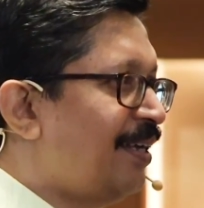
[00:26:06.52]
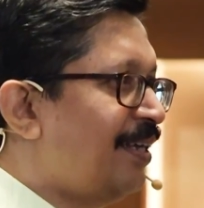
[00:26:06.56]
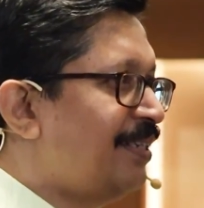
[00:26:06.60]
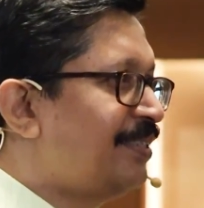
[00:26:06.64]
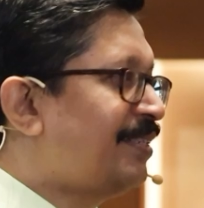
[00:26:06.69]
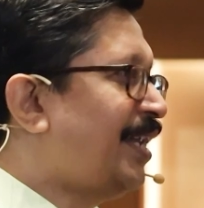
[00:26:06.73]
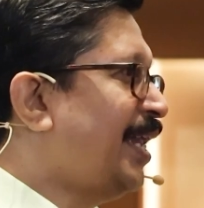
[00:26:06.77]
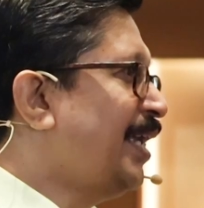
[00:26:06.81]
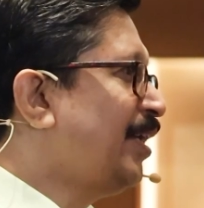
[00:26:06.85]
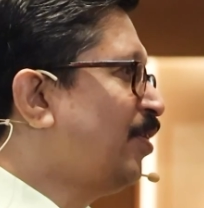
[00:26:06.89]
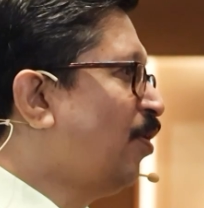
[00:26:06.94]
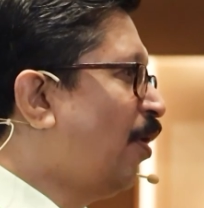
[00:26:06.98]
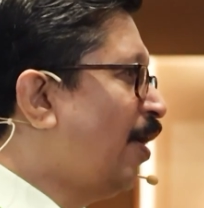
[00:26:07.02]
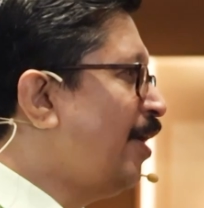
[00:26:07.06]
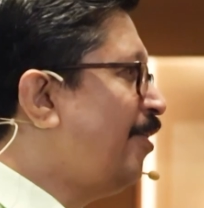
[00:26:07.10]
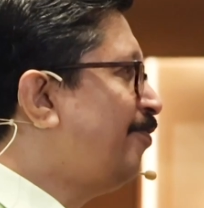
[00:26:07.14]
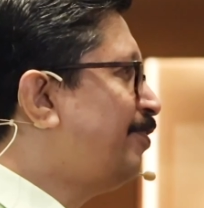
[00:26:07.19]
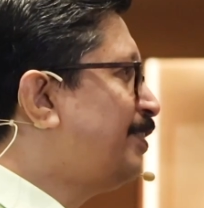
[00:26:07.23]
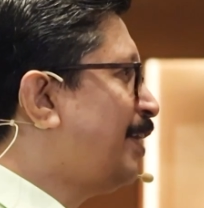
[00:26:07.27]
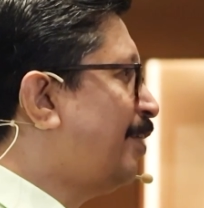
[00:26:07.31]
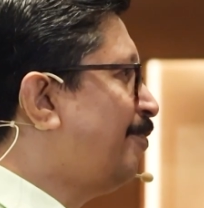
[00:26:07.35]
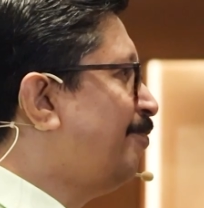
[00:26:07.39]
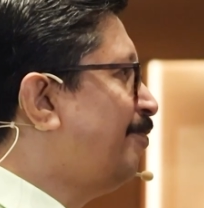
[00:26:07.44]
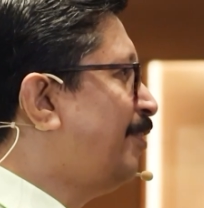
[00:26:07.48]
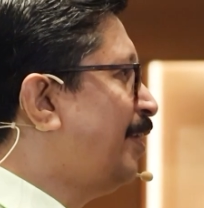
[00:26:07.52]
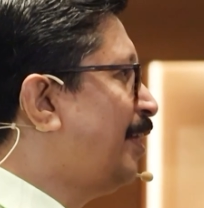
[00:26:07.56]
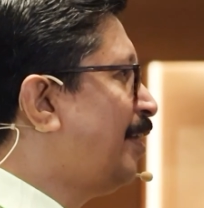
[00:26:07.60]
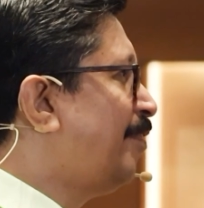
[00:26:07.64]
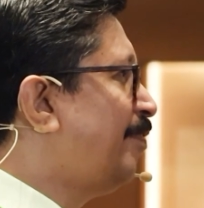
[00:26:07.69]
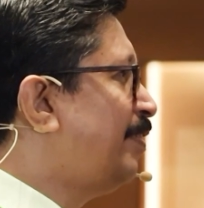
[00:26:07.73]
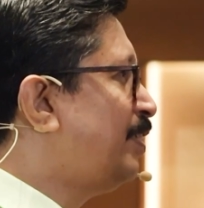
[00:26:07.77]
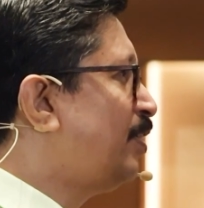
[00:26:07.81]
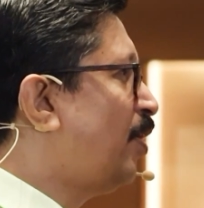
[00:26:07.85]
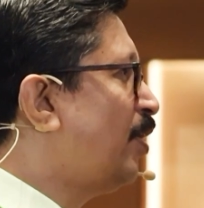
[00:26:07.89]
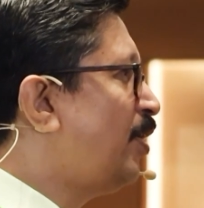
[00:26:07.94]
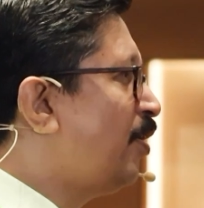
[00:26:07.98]
It's like going somewhere
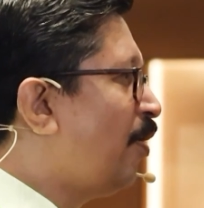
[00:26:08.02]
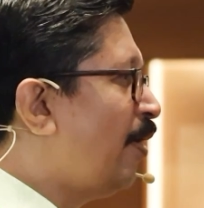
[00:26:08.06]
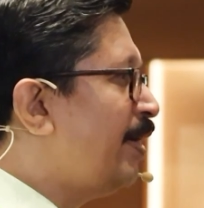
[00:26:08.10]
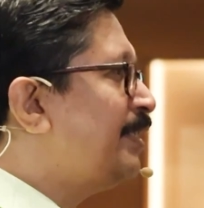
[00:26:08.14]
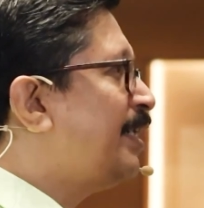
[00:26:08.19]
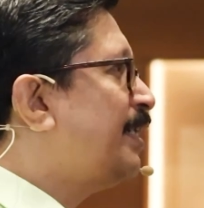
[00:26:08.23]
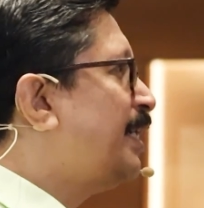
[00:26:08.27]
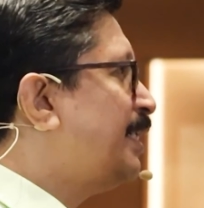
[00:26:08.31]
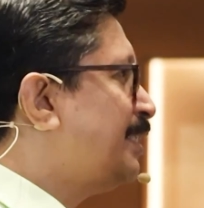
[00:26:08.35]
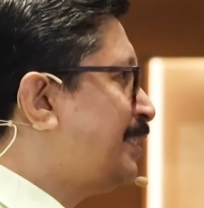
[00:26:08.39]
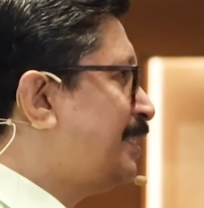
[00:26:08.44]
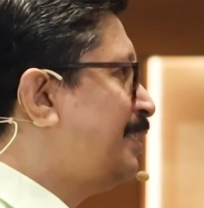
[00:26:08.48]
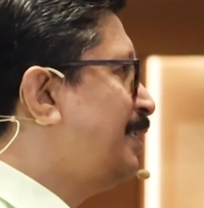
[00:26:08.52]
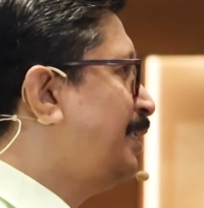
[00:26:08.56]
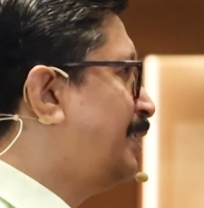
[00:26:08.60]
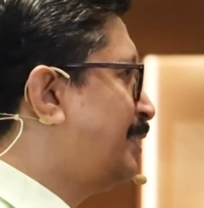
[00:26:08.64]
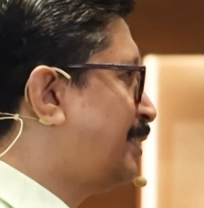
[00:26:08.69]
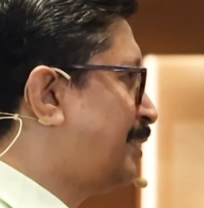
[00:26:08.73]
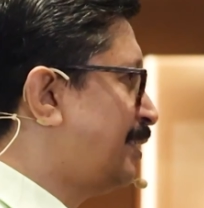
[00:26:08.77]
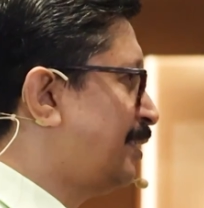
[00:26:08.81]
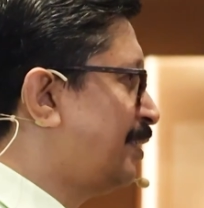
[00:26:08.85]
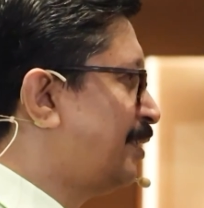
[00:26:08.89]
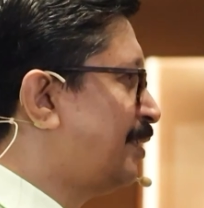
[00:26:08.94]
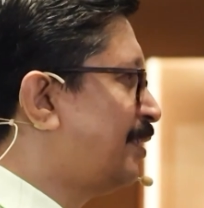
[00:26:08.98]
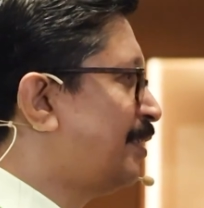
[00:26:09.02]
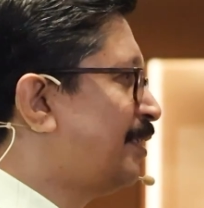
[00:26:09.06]
without knowing the destination.